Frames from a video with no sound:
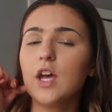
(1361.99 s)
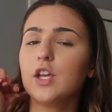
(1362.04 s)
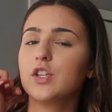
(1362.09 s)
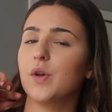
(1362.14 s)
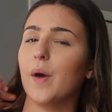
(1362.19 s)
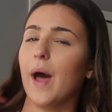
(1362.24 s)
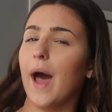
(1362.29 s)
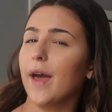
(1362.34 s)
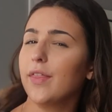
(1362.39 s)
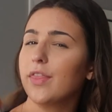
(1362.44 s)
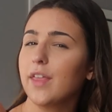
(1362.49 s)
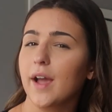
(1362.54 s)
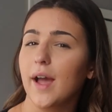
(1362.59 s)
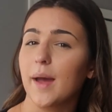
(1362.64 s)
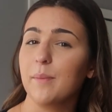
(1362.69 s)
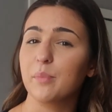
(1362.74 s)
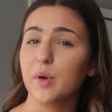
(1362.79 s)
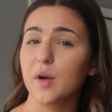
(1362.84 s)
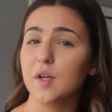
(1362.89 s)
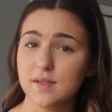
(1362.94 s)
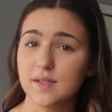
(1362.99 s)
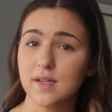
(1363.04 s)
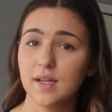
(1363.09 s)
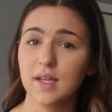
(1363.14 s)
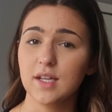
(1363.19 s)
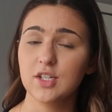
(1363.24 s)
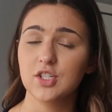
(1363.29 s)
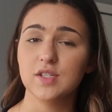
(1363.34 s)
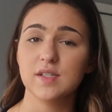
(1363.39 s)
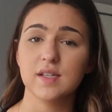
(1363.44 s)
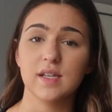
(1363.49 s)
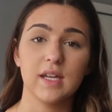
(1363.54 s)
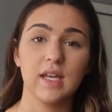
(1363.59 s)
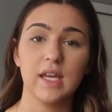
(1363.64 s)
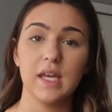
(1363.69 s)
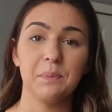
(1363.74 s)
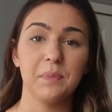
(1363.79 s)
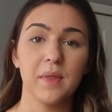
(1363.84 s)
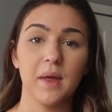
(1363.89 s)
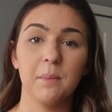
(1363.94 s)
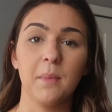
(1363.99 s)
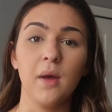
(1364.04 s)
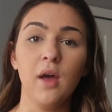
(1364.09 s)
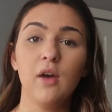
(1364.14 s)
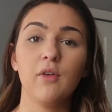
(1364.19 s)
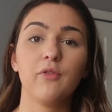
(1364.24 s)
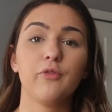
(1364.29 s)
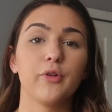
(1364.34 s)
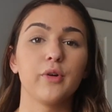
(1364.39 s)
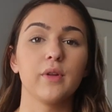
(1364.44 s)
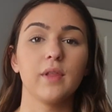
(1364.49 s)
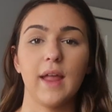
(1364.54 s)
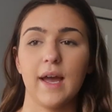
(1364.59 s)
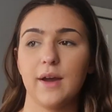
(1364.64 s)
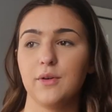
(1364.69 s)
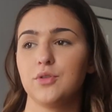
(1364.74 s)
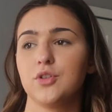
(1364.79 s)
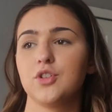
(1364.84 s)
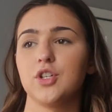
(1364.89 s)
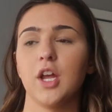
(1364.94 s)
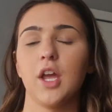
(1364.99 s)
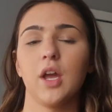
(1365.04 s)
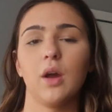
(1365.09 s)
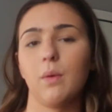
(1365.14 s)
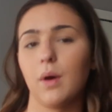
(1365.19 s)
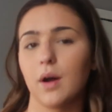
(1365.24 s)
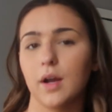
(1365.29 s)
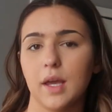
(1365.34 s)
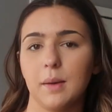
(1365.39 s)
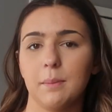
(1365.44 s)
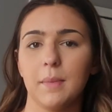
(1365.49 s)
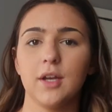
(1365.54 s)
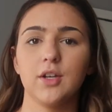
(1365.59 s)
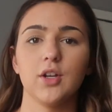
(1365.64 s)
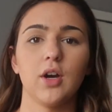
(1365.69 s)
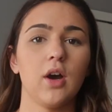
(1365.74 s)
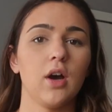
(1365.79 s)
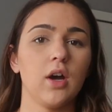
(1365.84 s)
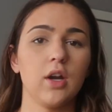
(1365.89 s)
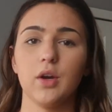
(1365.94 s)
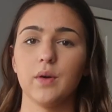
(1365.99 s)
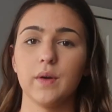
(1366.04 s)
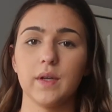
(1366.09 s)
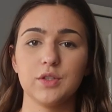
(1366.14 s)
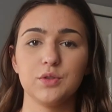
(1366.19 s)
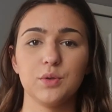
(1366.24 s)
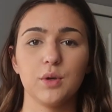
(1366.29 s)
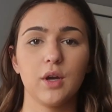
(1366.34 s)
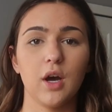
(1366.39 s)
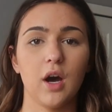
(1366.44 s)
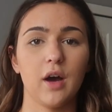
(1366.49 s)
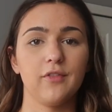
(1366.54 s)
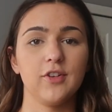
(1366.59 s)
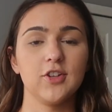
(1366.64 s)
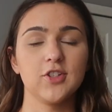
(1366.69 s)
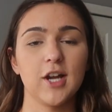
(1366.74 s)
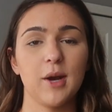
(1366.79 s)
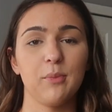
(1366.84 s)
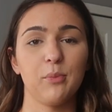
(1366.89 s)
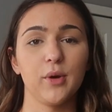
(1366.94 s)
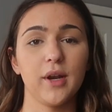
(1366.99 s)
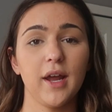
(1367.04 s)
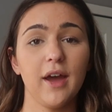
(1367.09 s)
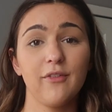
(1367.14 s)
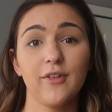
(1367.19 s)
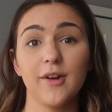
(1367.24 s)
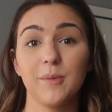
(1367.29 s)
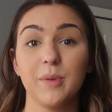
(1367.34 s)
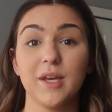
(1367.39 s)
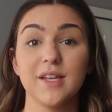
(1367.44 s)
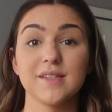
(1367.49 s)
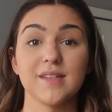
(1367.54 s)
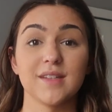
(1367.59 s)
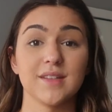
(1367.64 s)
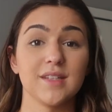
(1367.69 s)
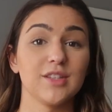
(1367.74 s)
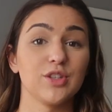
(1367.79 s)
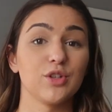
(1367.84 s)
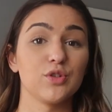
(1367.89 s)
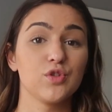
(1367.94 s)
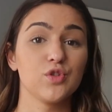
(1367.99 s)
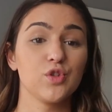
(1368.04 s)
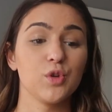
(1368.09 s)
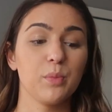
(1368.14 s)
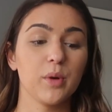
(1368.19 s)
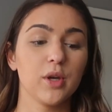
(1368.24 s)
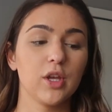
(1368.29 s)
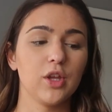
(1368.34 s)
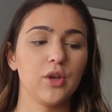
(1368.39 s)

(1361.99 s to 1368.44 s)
so I think I'm personally just going to keep them for lounging, walking my dog, going to a coffee shop, whatever, because I think they're super